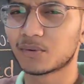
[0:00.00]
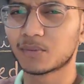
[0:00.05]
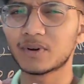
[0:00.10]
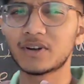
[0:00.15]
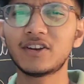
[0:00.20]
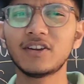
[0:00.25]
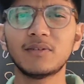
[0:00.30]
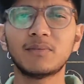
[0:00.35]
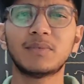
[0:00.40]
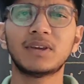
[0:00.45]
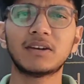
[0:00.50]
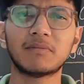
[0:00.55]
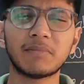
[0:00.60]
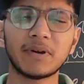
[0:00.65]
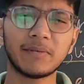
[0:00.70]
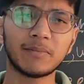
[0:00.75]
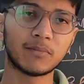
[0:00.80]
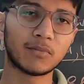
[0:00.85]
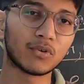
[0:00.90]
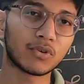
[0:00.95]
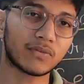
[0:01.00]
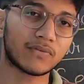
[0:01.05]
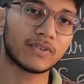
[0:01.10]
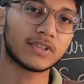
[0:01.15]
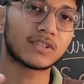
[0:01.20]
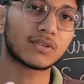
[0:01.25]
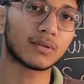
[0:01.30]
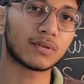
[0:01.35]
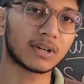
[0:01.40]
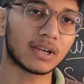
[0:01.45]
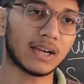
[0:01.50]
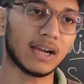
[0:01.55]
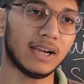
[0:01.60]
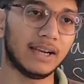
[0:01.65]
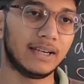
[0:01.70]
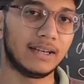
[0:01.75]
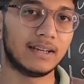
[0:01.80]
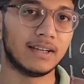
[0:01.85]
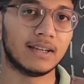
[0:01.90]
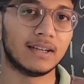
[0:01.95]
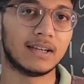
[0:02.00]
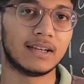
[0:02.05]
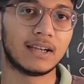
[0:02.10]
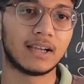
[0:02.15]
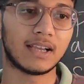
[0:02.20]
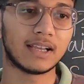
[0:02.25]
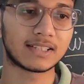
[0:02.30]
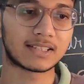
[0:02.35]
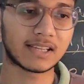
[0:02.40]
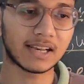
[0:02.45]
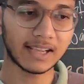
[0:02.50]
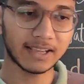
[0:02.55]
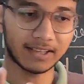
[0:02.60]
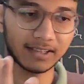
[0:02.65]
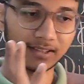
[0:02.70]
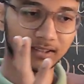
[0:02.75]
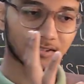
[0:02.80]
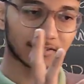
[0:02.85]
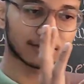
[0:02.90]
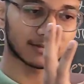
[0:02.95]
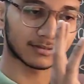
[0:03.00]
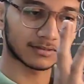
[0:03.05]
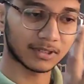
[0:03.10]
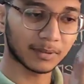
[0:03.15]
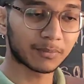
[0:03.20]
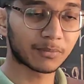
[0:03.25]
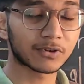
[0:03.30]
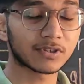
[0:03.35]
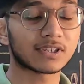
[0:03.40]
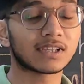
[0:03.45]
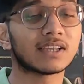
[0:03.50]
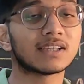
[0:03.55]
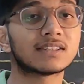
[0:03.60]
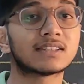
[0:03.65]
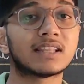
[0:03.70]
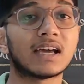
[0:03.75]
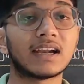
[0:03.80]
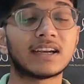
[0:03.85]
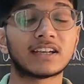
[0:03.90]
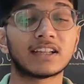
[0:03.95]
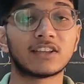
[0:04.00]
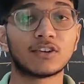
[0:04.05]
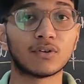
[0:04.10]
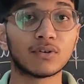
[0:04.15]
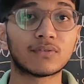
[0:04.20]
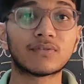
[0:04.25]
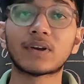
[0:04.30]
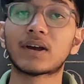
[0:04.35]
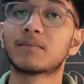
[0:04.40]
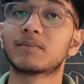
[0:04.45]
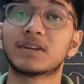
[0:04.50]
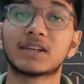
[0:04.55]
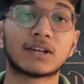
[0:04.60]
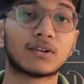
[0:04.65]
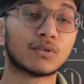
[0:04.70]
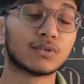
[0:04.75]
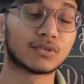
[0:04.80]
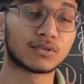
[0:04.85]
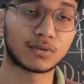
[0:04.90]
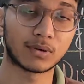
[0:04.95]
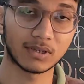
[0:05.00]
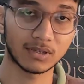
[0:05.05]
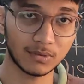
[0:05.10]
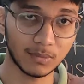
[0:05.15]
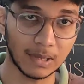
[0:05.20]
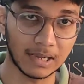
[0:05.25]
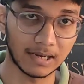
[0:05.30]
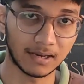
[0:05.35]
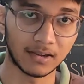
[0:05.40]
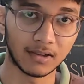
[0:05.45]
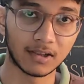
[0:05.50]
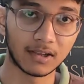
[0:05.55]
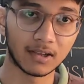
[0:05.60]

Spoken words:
What do you mean by more of its own kind? It's like the process that your family goes through as well.